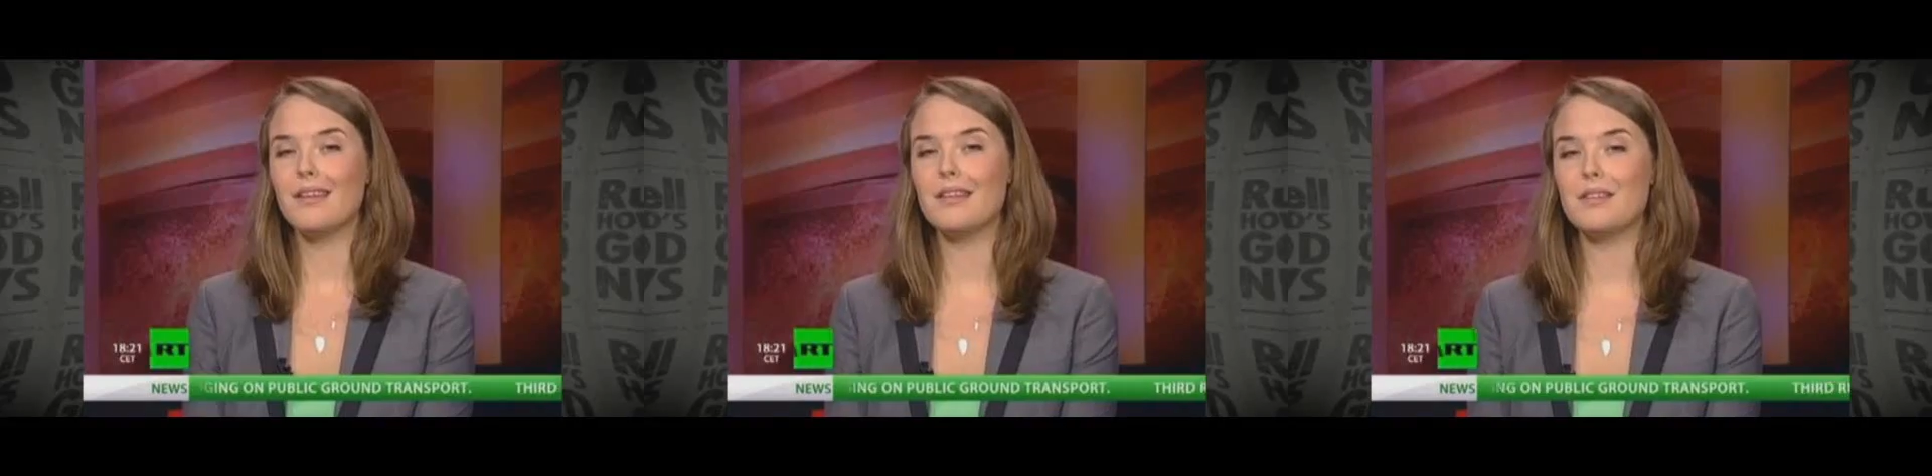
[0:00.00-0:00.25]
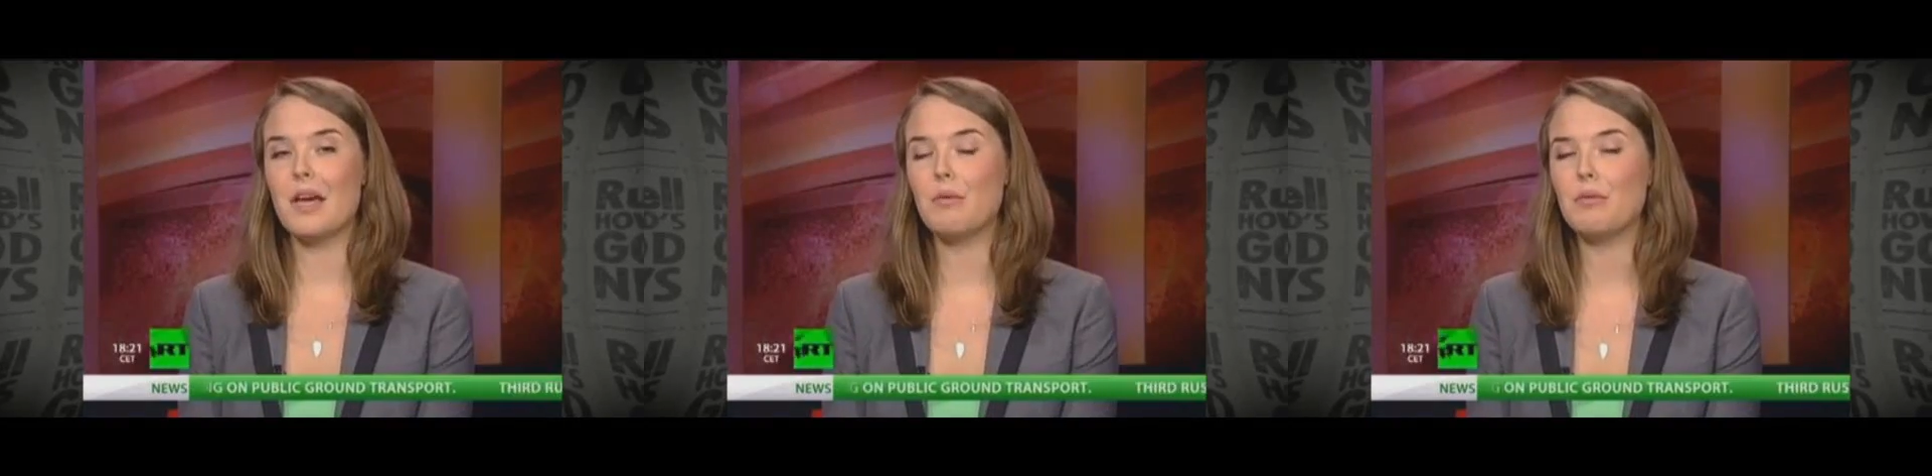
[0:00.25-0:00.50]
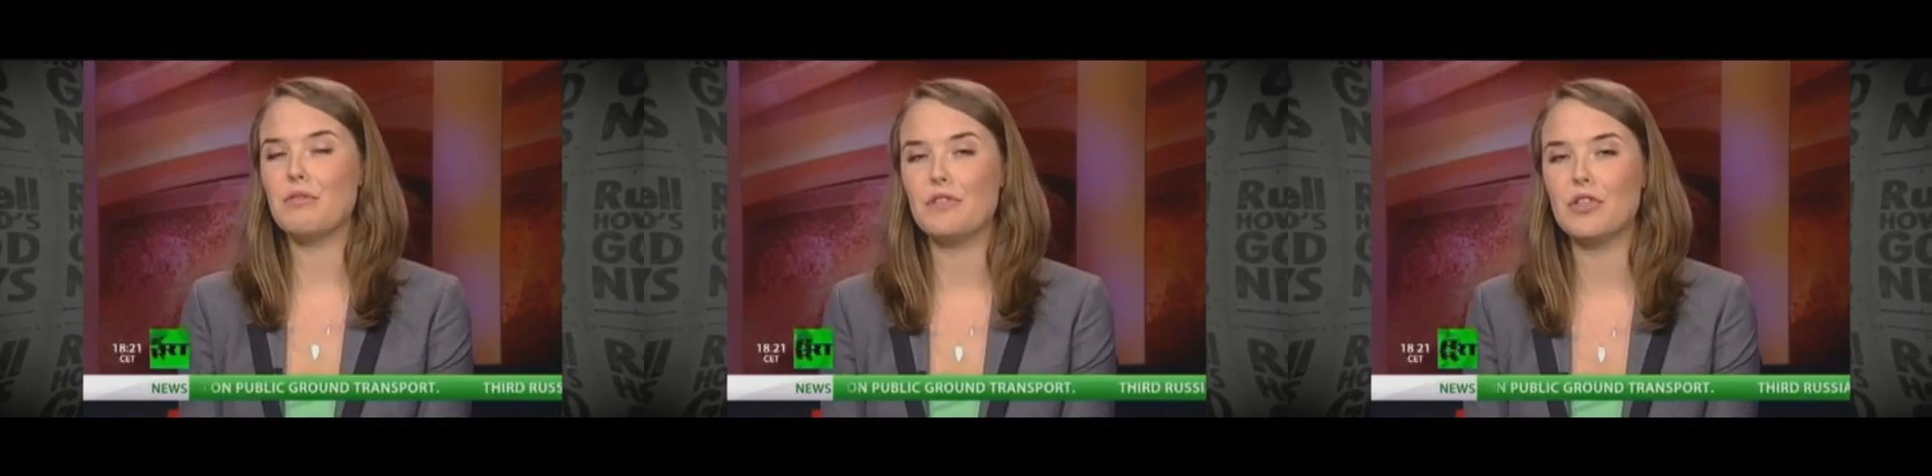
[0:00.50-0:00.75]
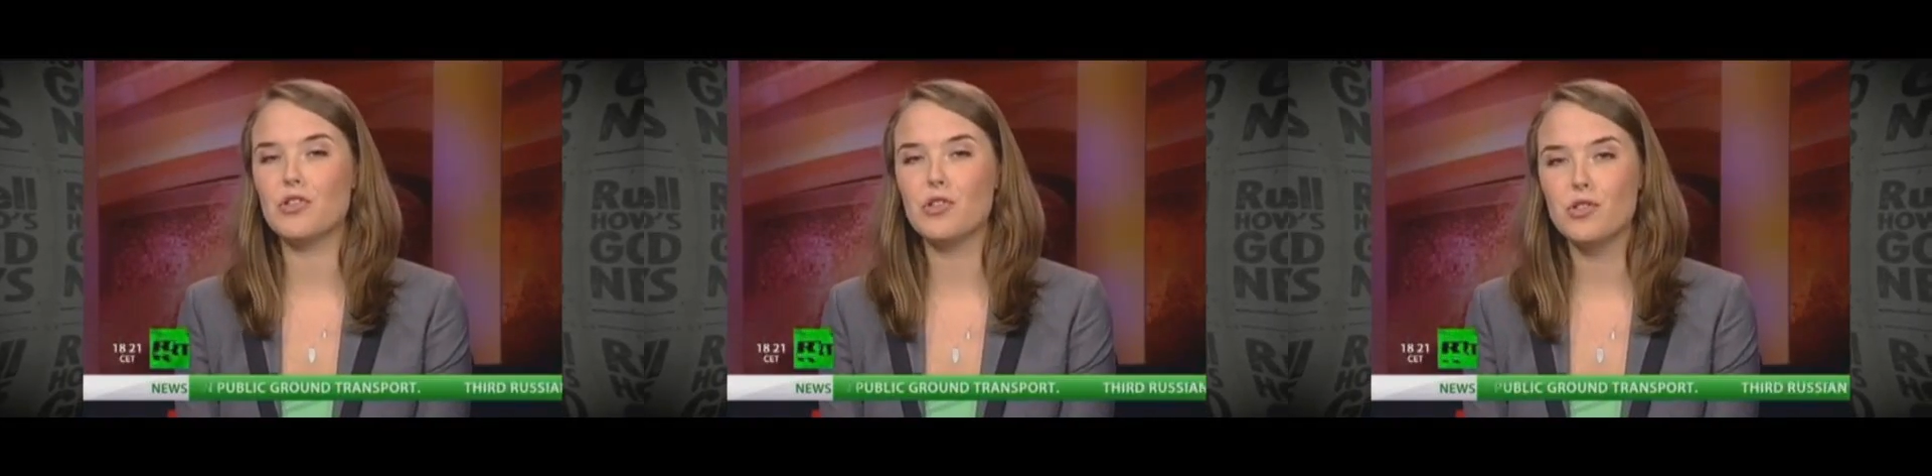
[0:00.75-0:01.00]
The town of
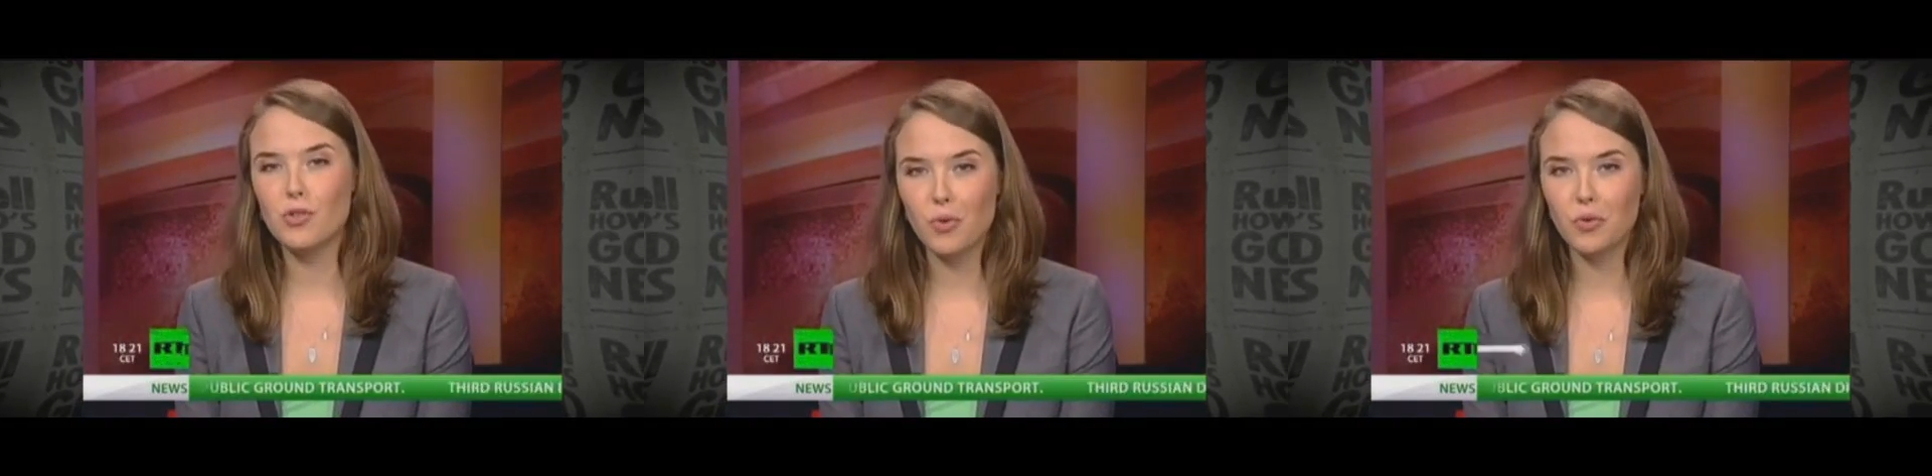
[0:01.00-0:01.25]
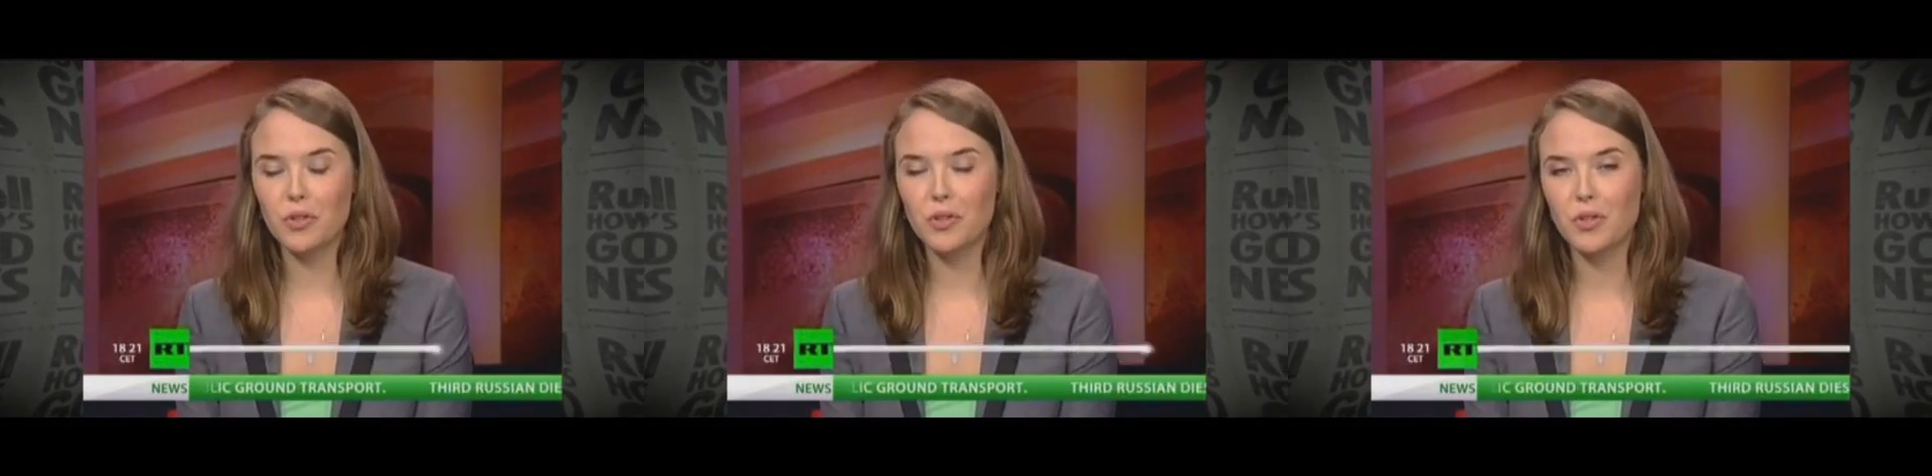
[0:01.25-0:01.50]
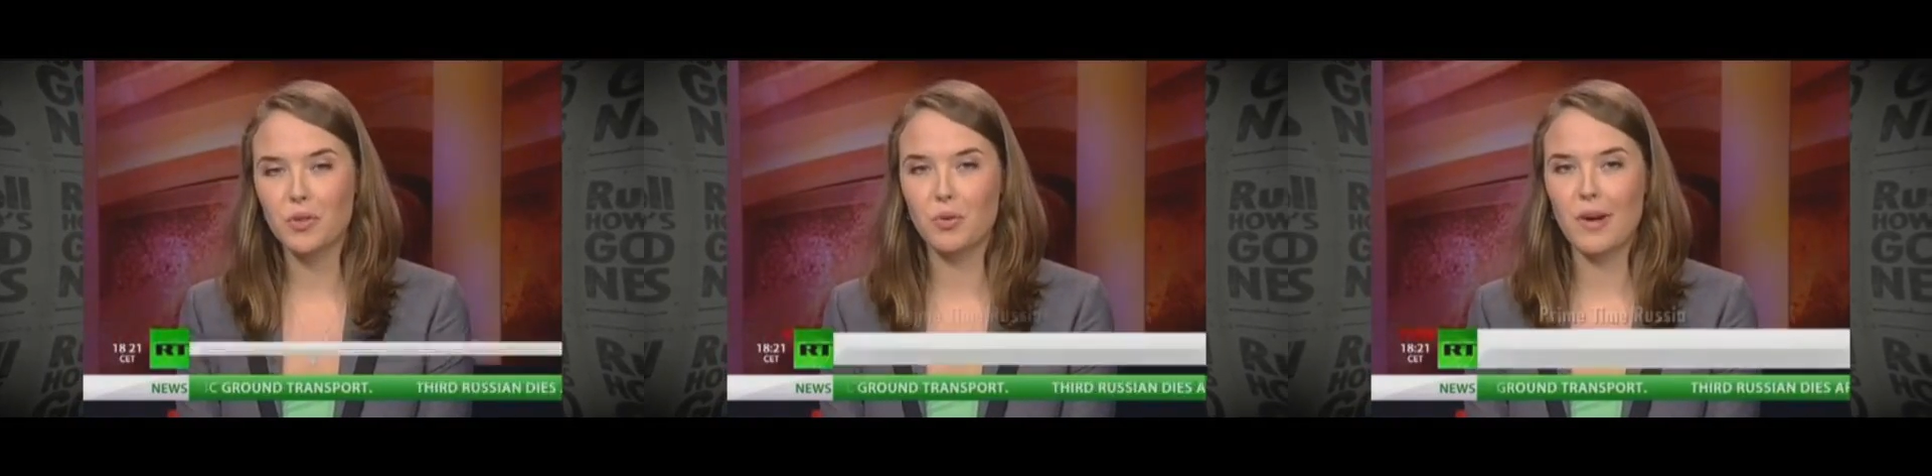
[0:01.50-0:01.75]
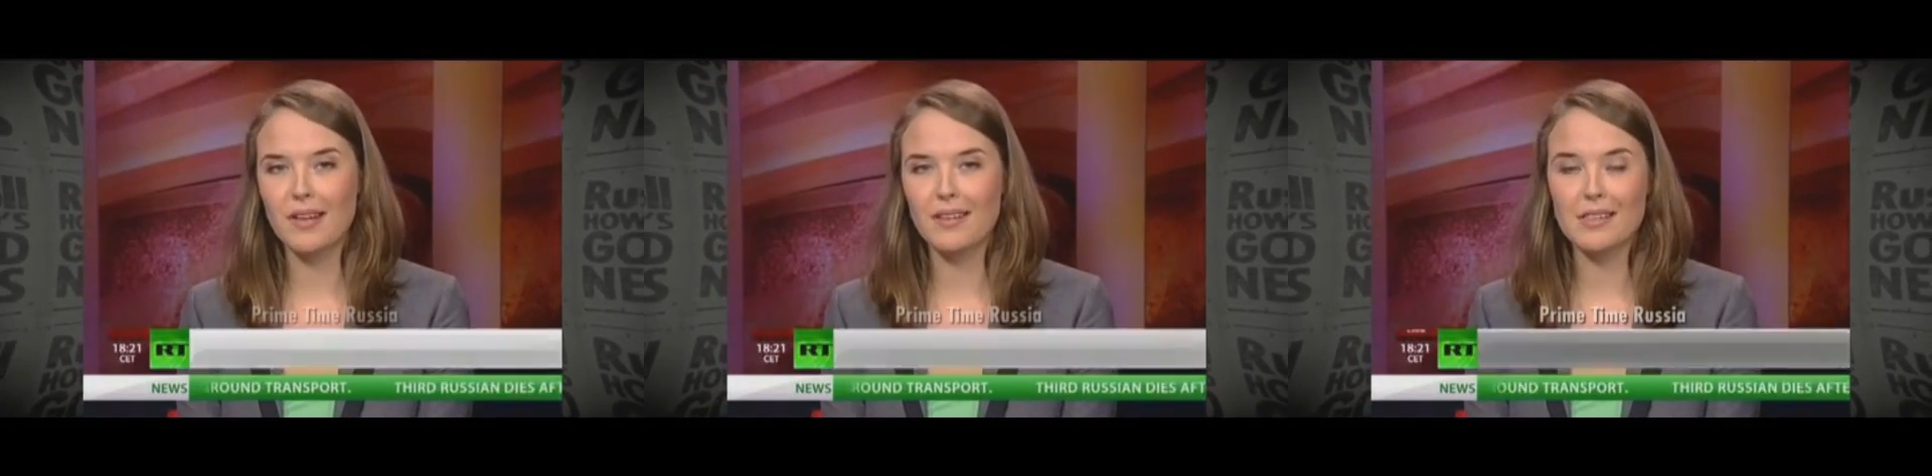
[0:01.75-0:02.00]
Kherson in
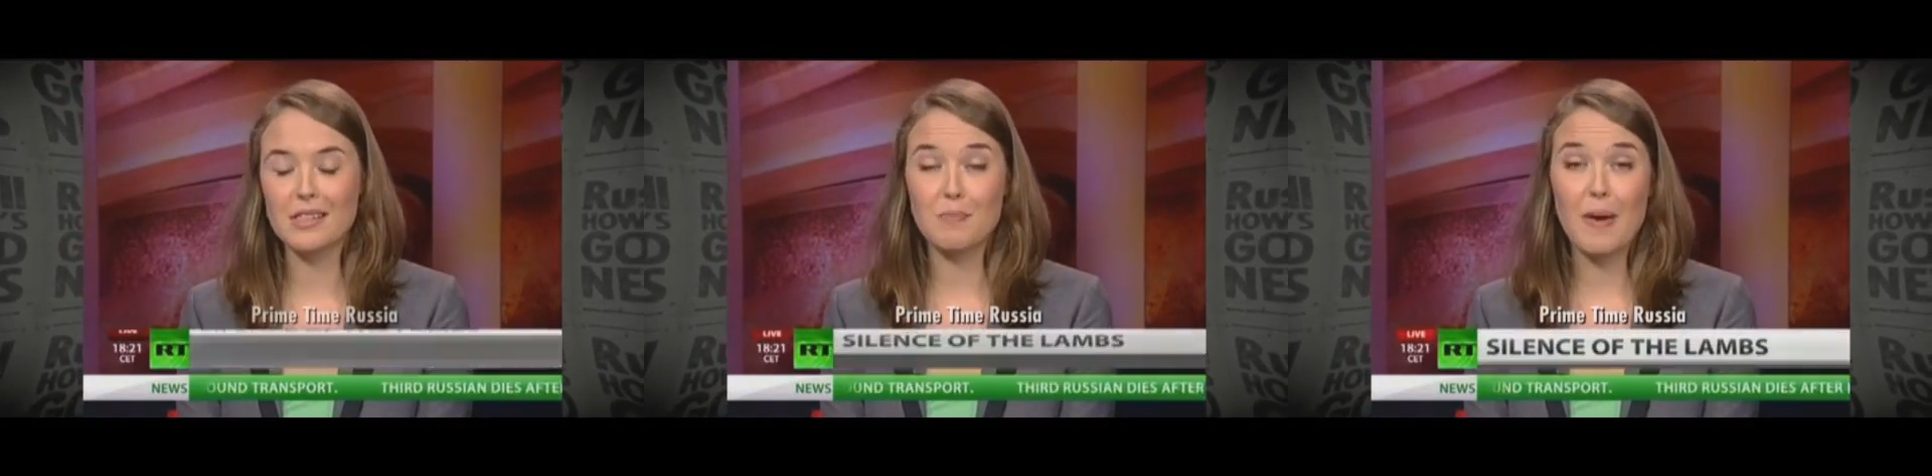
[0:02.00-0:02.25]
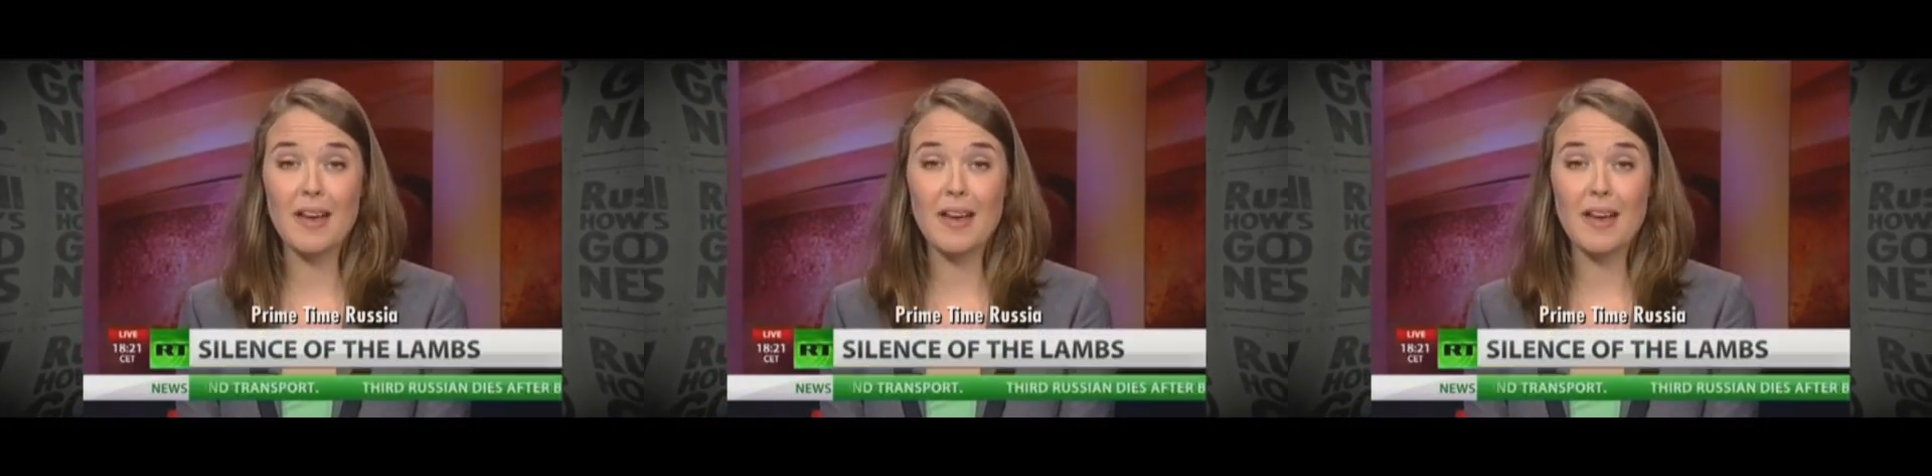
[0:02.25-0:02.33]
Ukraine has